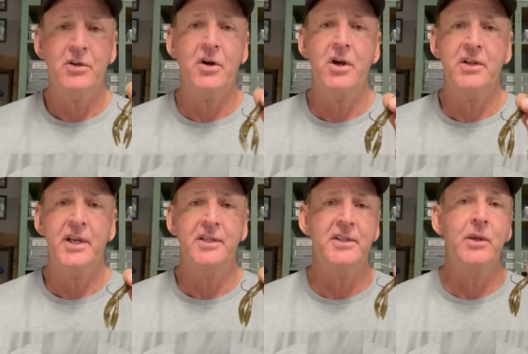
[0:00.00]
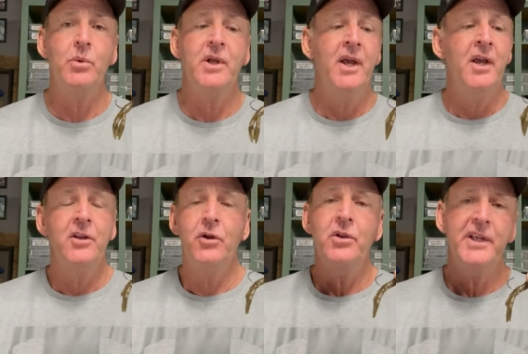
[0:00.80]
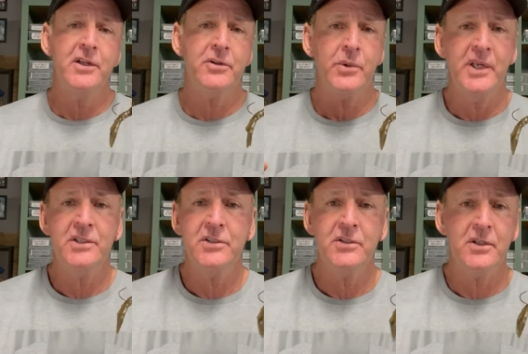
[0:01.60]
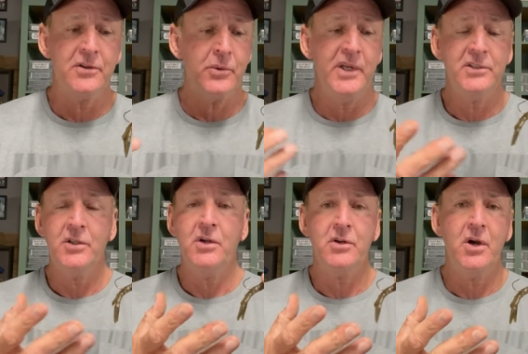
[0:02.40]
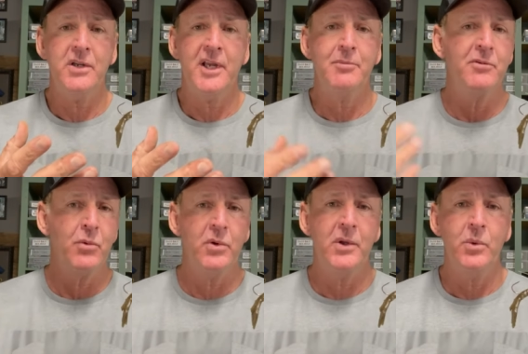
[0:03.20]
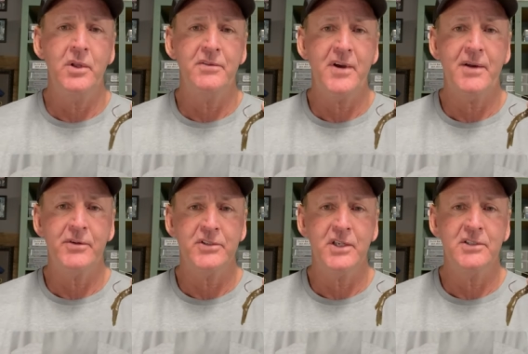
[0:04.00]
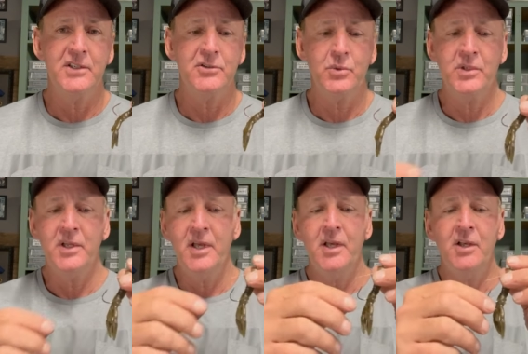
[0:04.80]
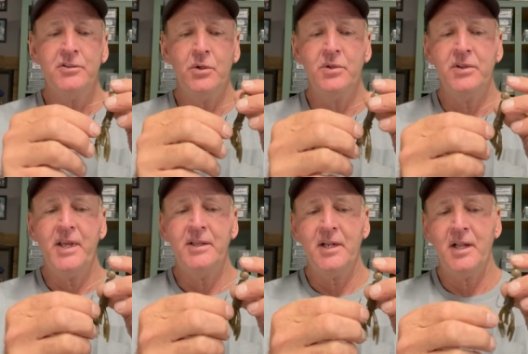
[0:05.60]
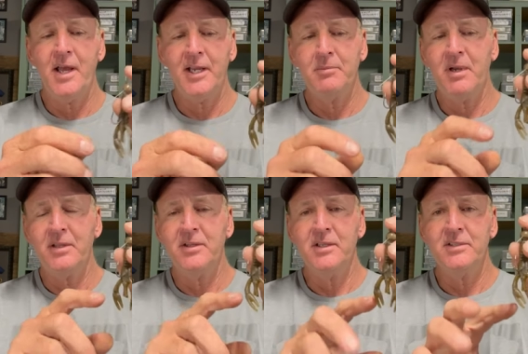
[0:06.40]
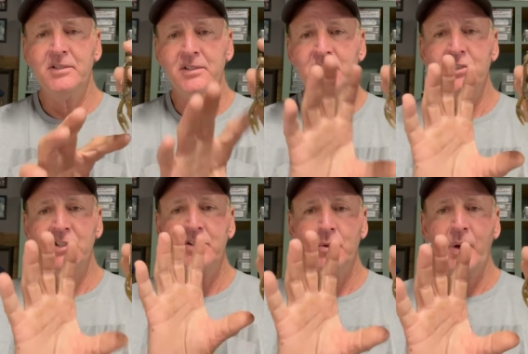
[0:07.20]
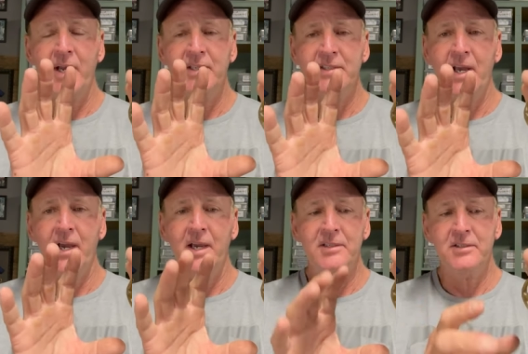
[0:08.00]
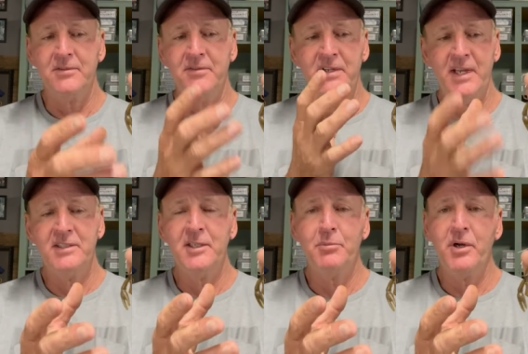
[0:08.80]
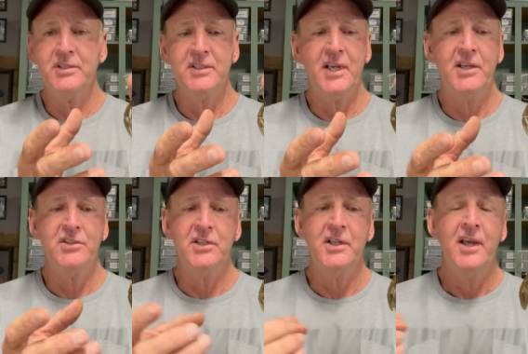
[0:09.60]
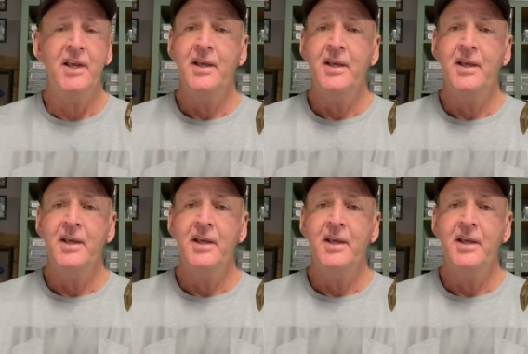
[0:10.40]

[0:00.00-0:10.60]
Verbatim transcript: crawdads. They would, they'll eat a three inch, three inch long crawdad before they will a five or six inch one. So the thing that I like about this is it's just the right size. It's a finessey presentation.